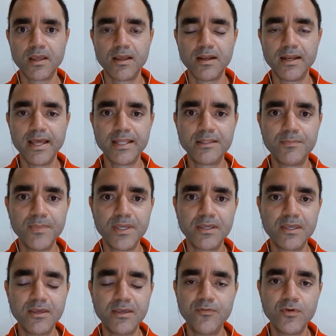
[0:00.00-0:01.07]
Let me
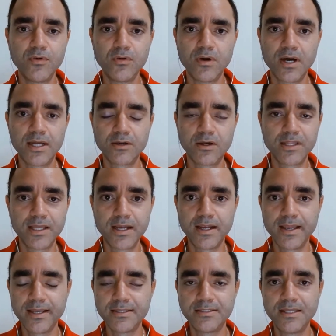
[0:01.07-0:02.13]
give you another
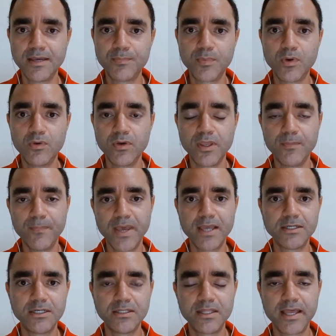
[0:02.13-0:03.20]
example.
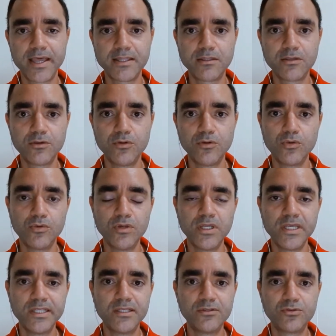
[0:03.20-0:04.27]
Imagine that you
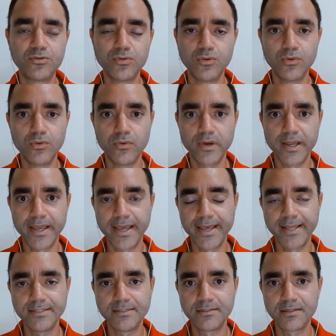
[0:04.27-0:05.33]
need to
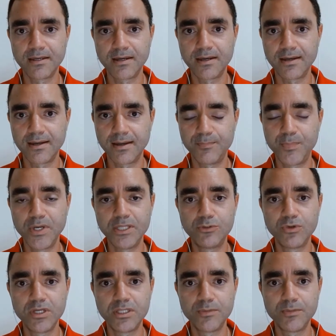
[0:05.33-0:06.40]
add a
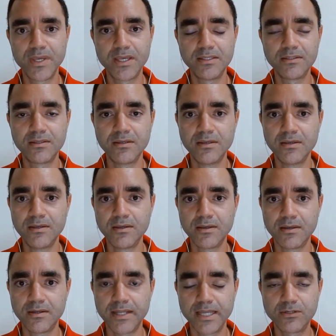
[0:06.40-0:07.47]
pre-treatment
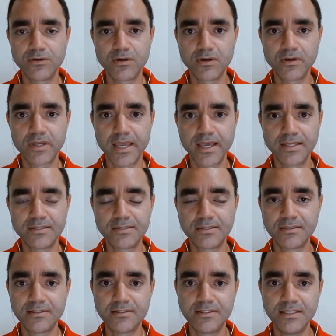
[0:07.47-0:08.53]
natural
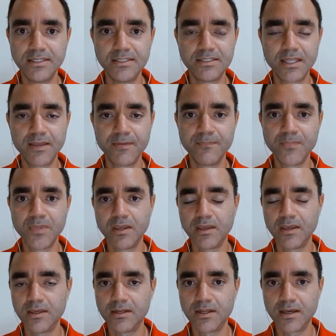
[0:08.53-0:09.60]
gas system
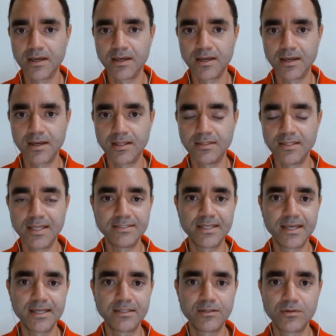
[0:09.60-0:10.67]
in a
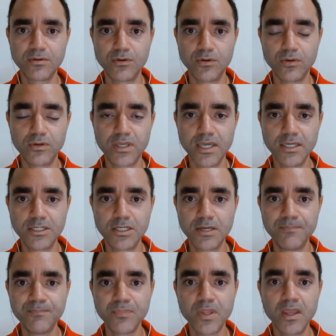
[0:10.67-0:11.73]
desert
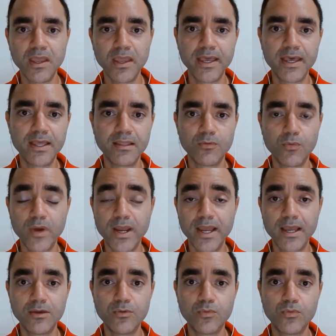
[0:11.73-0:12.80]
location, and
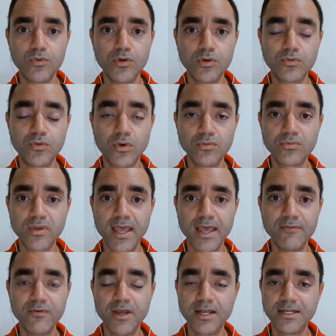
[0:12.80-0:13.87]
where you don't
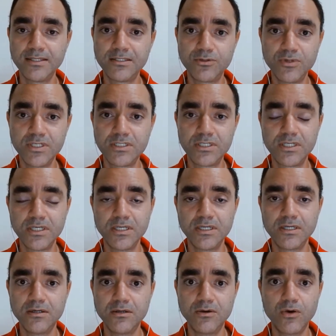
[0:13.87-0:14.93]
have electricity
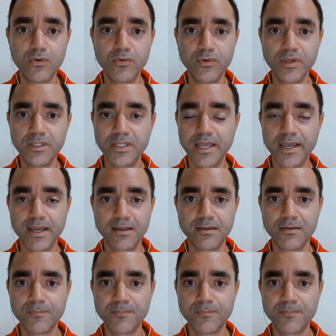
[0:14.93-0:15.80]
going there.